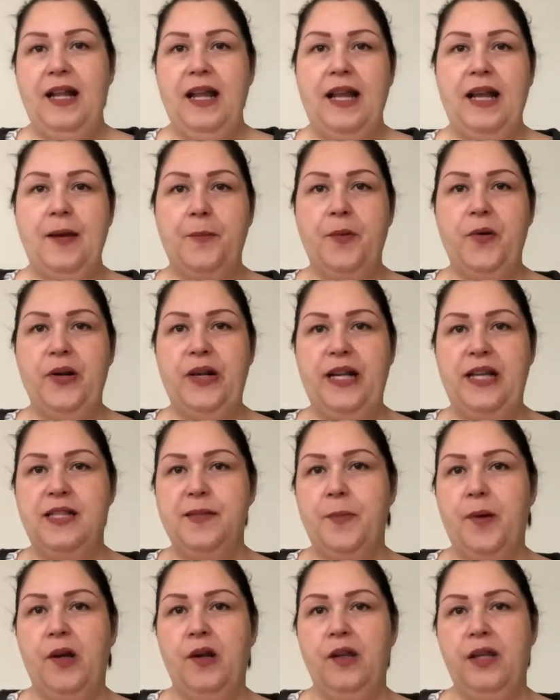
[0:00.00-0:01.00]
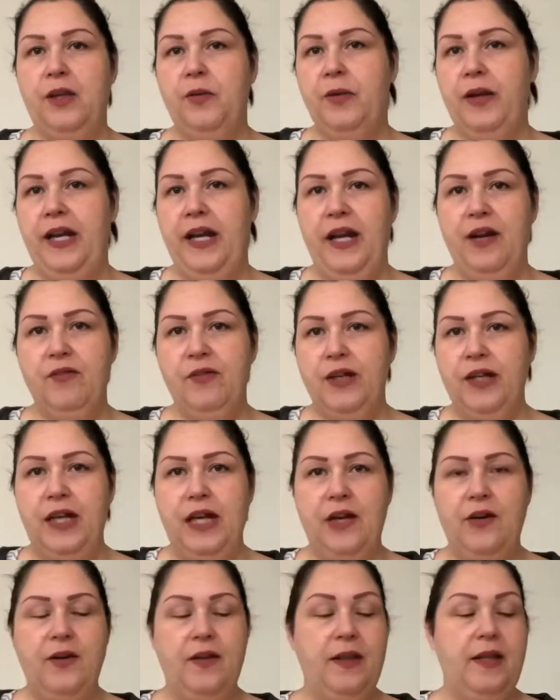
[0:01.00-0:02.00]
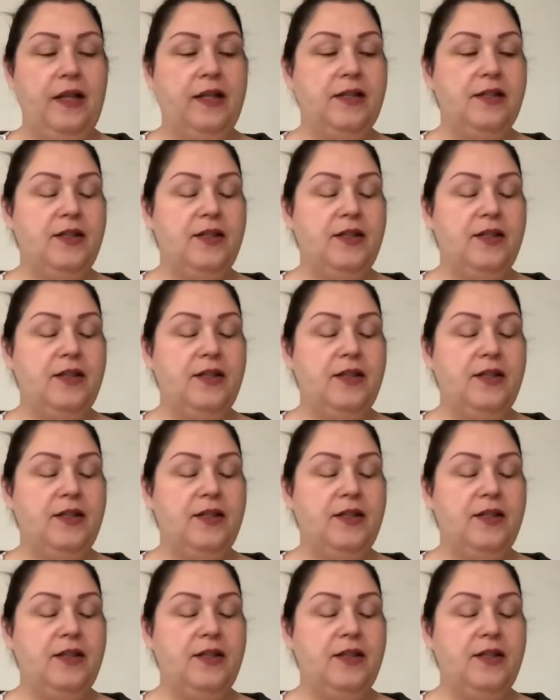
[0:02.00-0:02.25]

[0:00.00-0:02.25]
like a pretty sparkly ring every now and then,